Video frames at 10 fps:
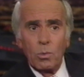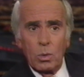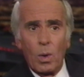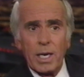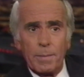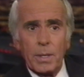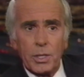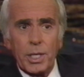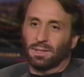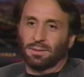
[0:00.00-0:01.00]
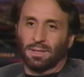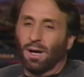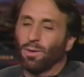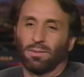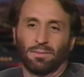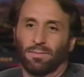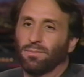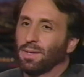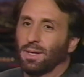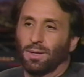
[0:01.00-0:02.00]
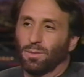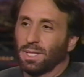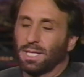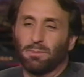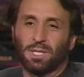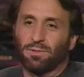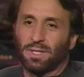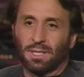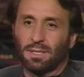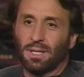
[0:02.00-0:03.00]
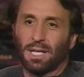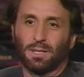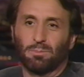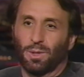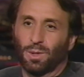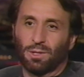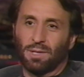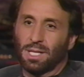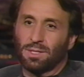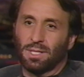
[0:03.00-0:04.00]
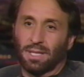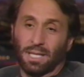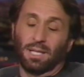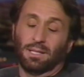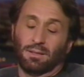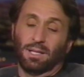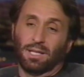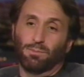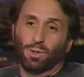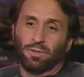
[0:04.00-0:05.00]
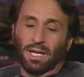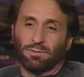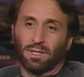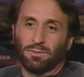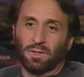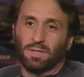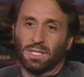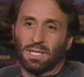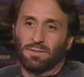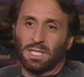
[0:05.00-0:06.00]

would wind Absolutely. Up in the series, the oh. Subway Series. Went to Ebbets Field a lot, the Polo Grounds, and then they then they moved after the fifty-seven